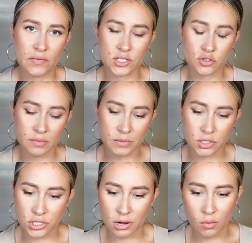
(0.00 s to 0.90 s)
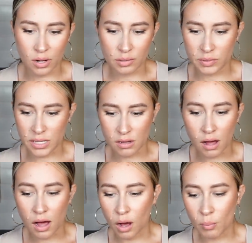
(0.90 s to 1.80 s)
They stream this show on
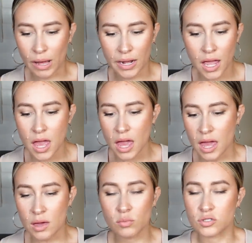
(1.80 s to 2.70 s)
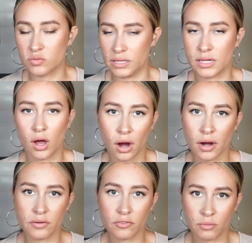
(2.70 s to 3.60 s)
Peacock, but it was really
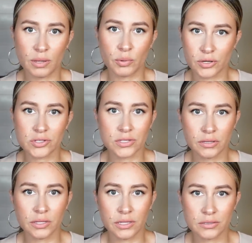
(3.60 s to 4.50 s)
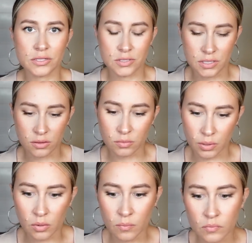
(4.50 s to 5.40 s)
hard for me personally to sit
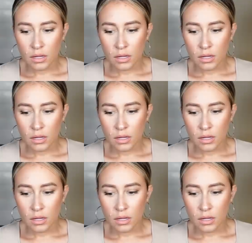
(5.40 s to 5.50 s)
through.